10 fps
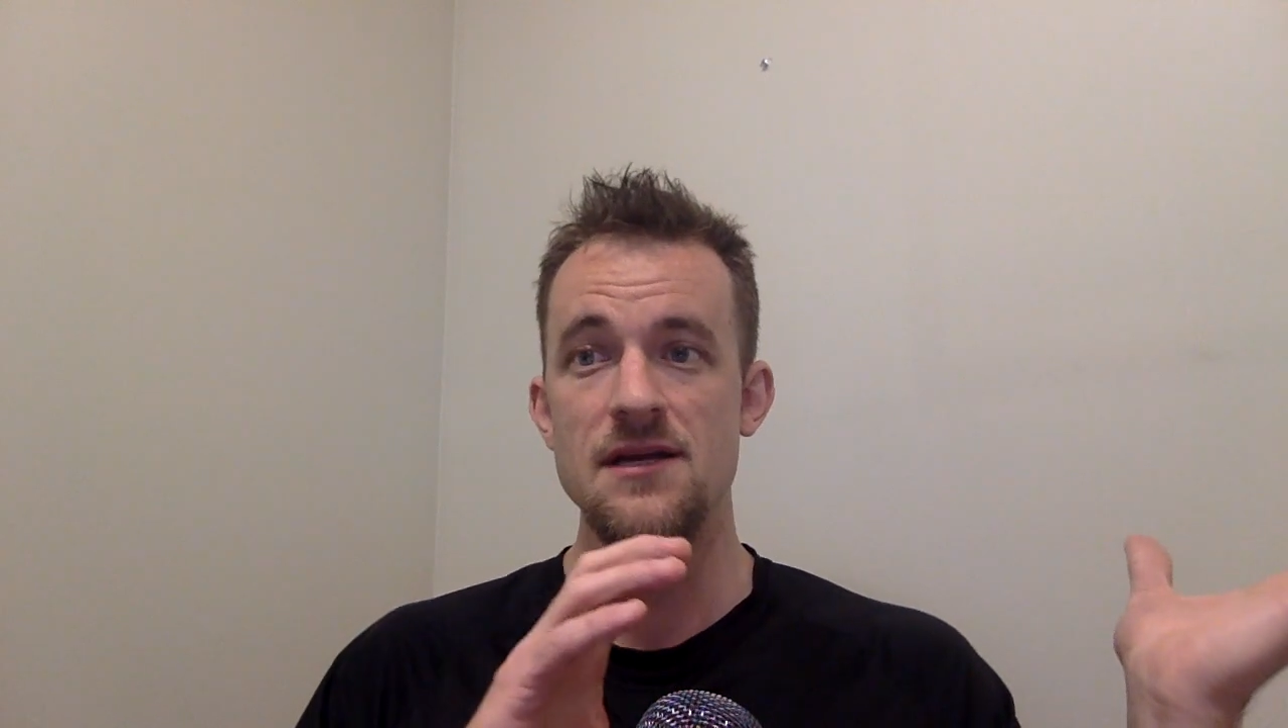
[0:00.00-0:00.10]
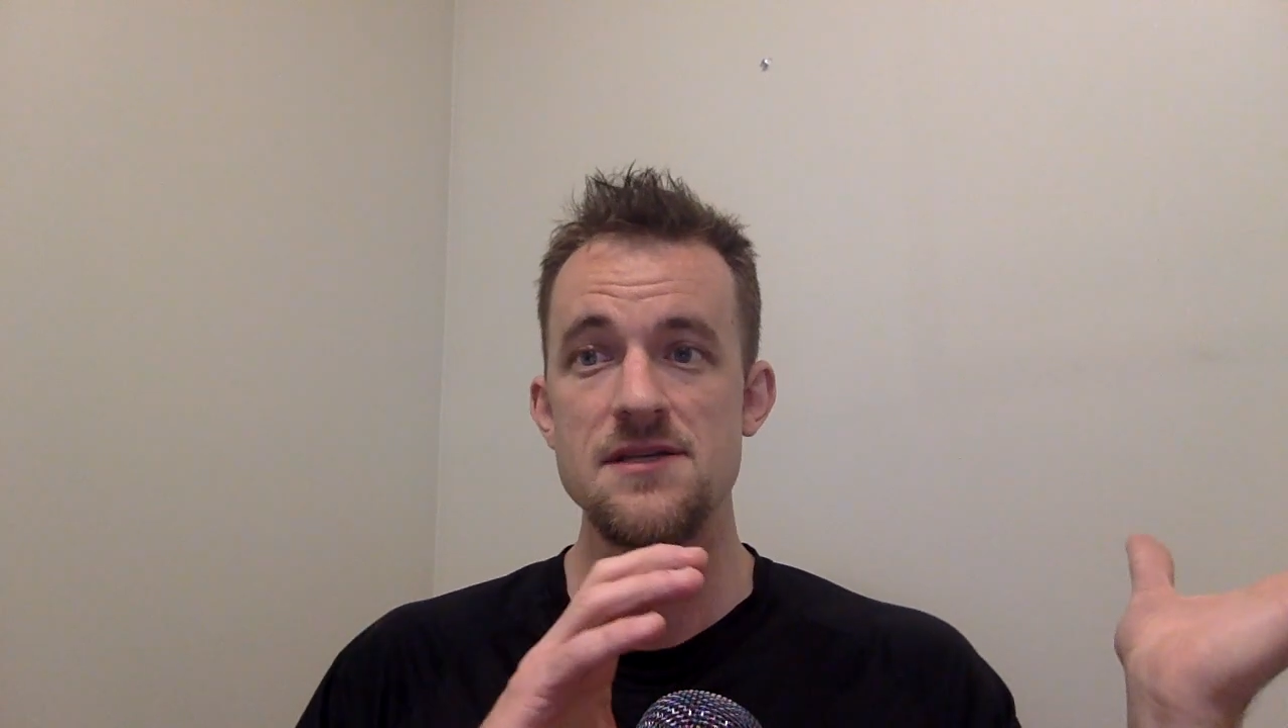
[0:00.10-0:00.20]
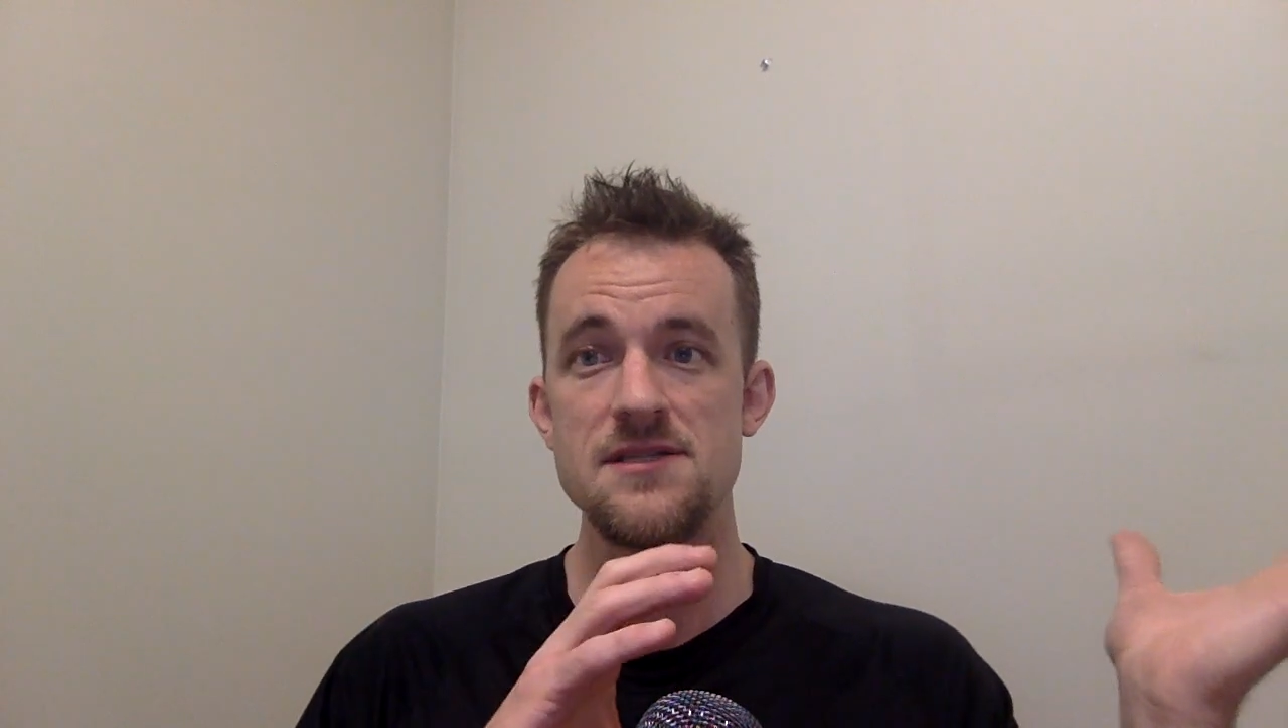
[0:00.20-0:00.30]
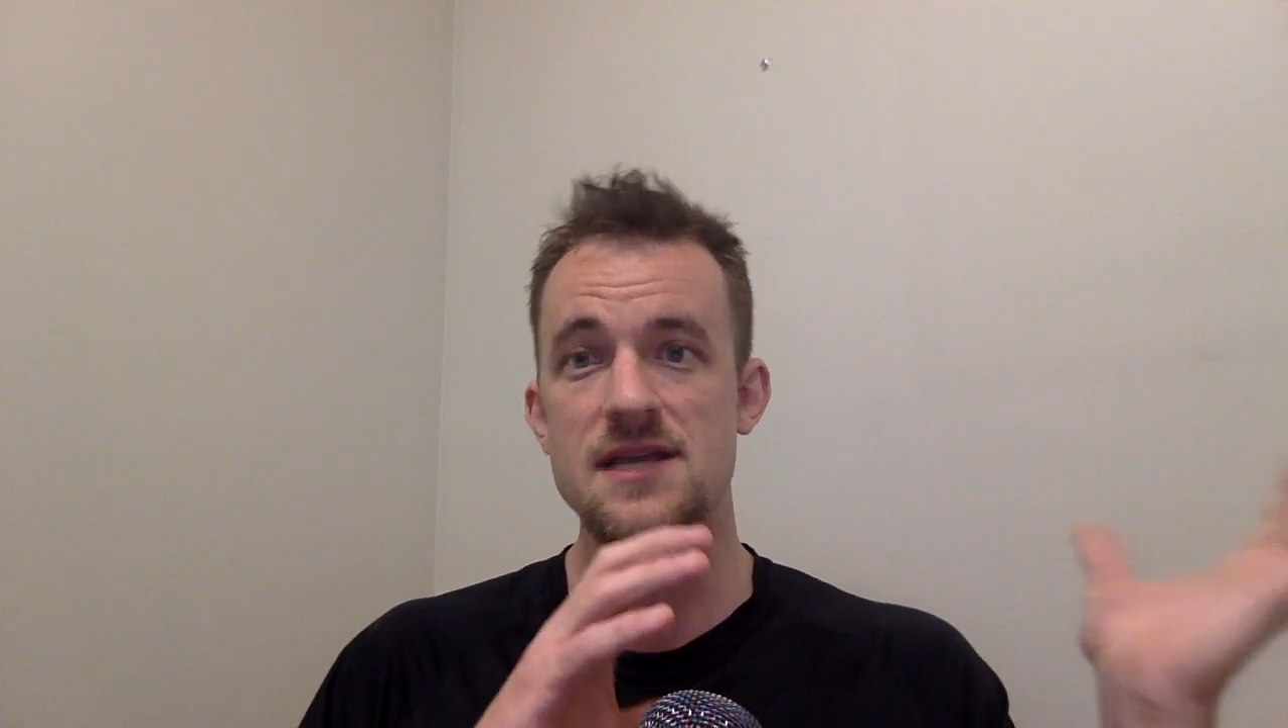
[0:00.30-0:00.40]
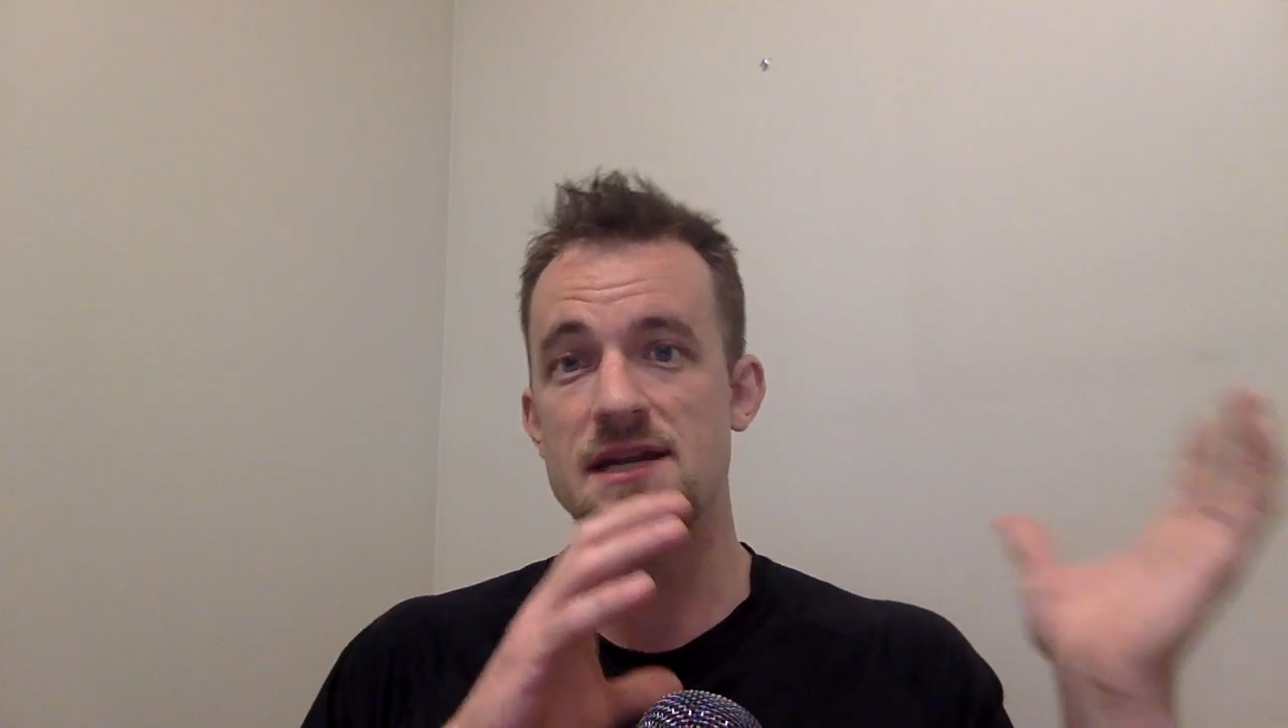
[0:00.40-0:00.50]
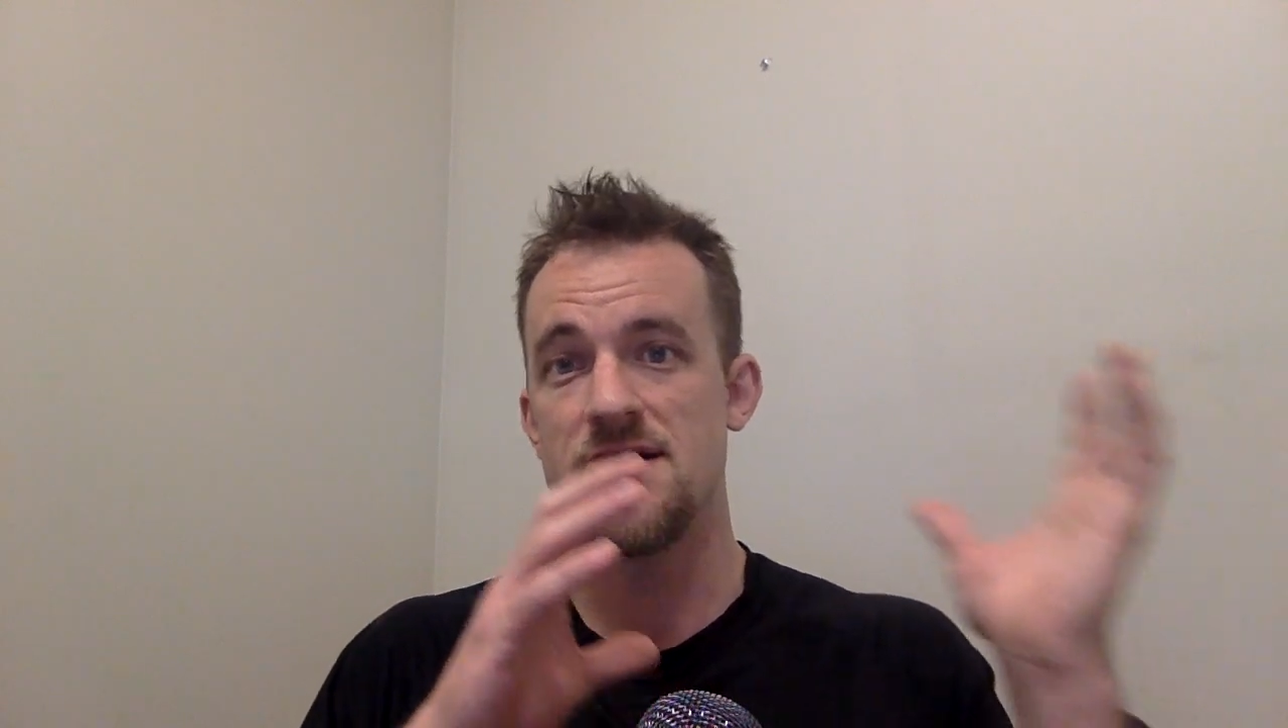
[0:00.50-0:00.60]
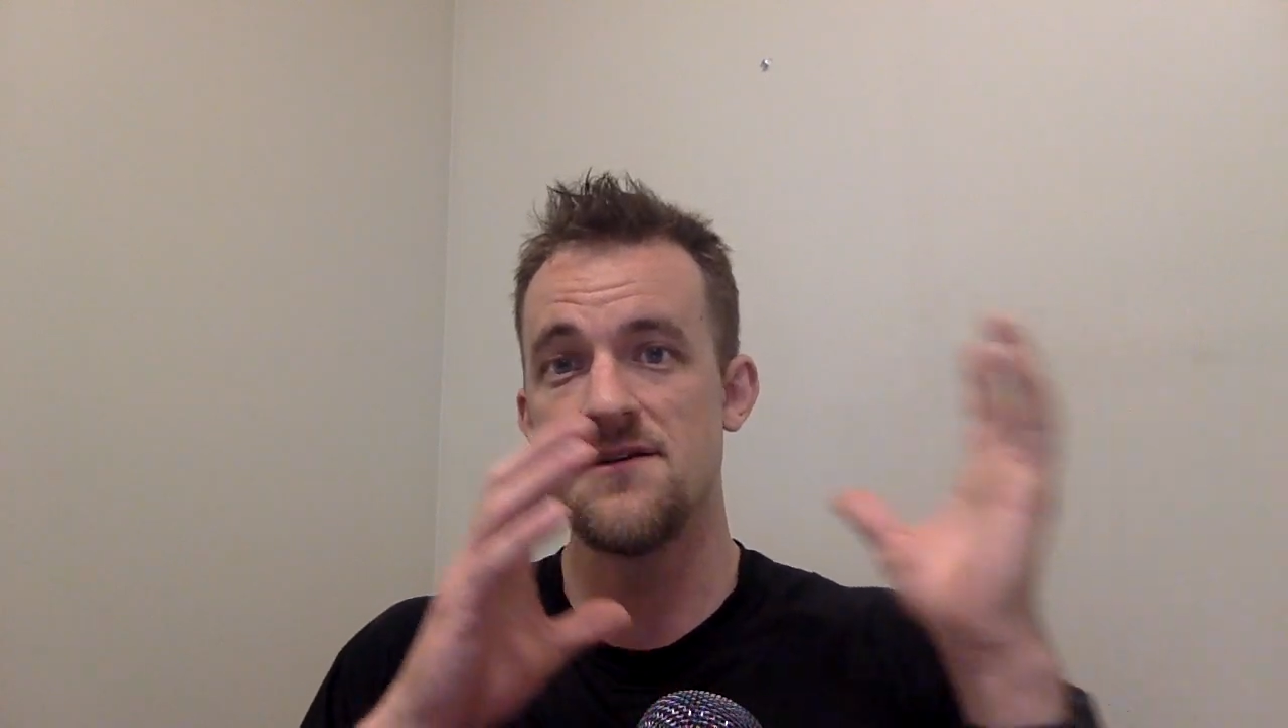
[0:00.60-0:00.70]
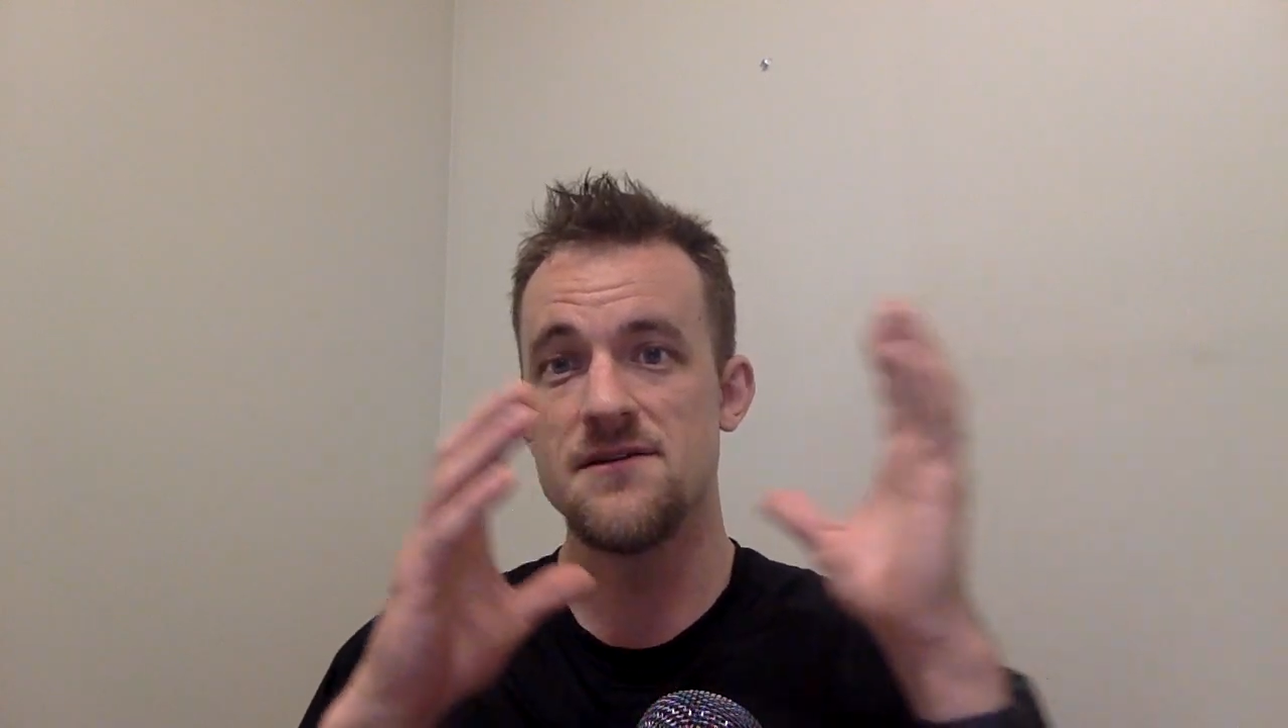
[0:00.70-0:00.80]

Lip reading: setting